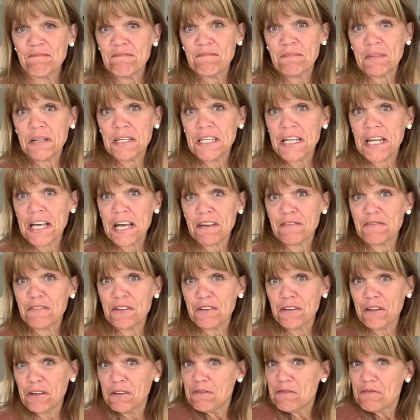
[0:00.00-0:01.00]
there were
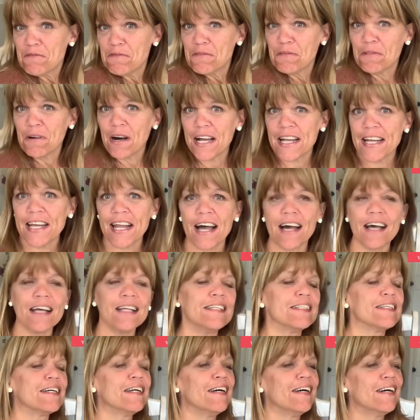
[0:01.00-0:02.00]
going to be some major
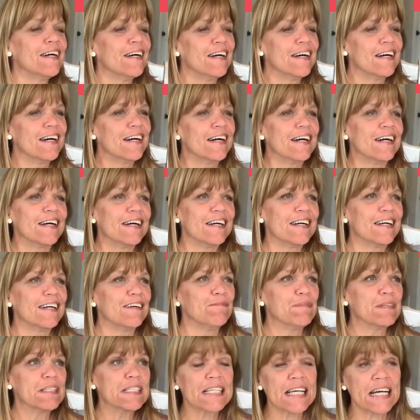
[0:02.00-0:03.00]
changes, but it was a
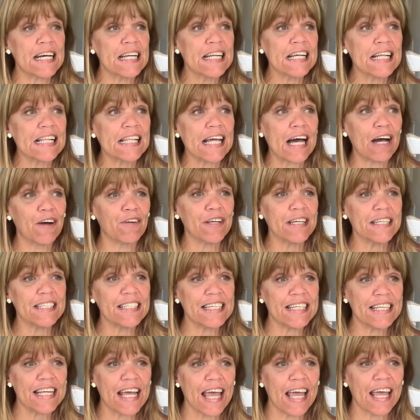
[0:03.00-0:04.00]
lot harder than I
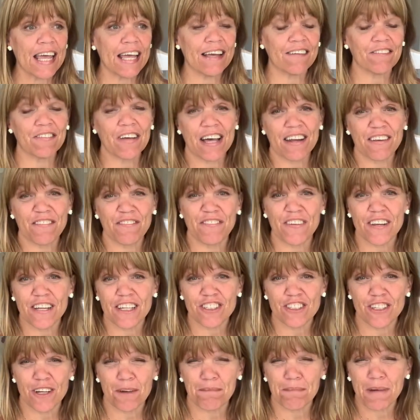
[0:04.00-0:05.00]
thought, Amy says
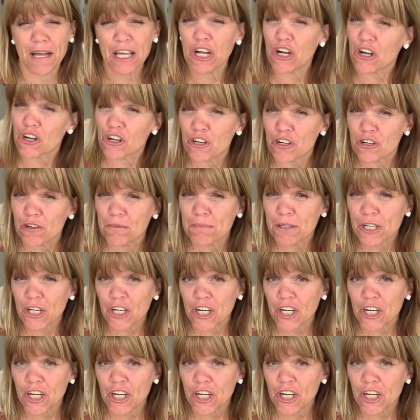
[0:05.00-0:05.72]
to the cameras.